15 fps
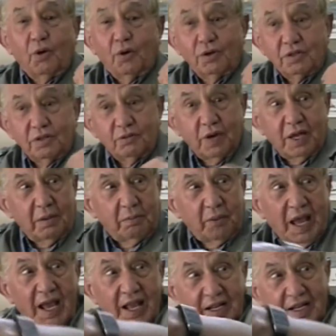So all the way
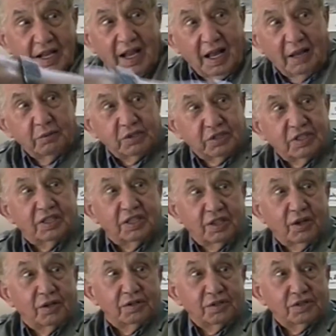back, I was
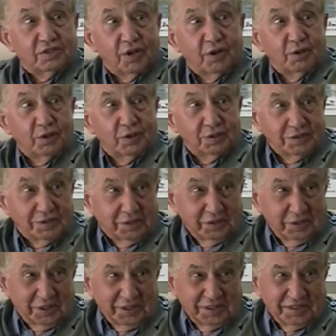sitting on the stolen
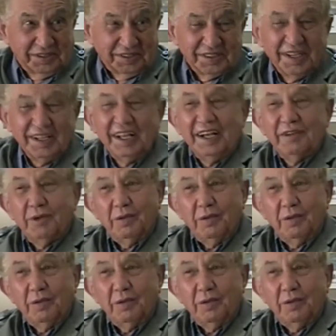goods.